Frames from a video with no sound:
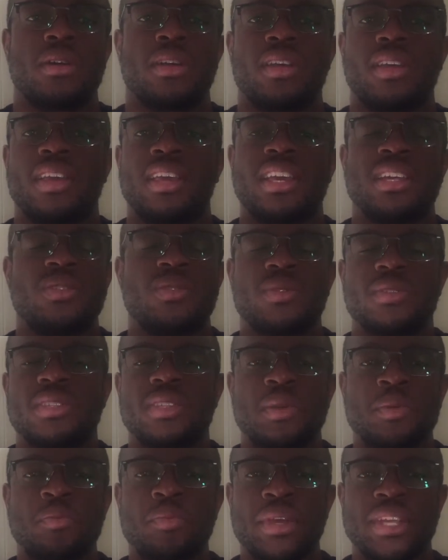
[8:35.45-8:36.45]
candlestick
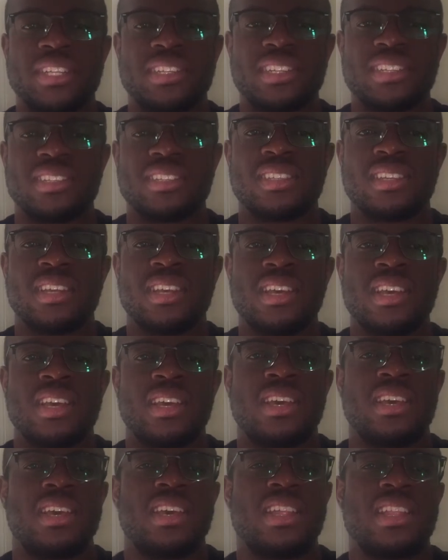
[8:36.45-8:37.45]
patterns,
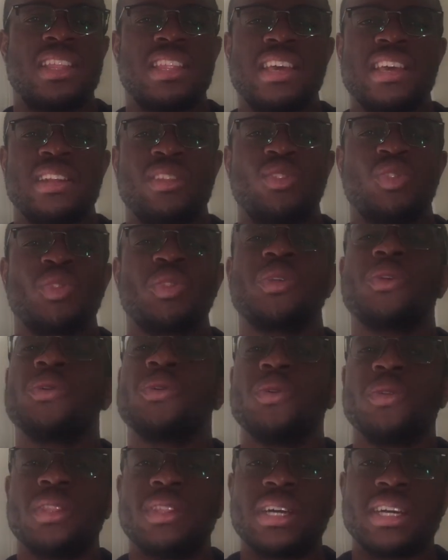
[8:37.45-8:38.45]
and then
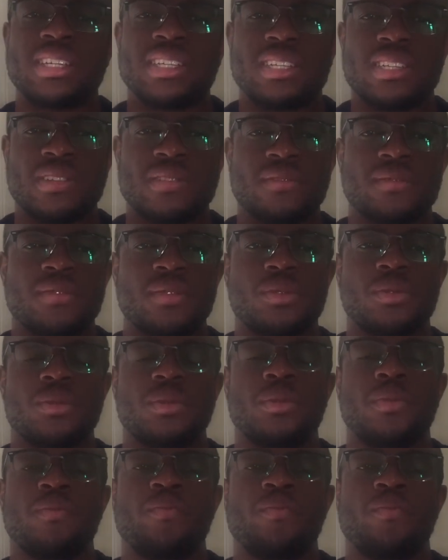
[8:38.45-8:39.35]
through that review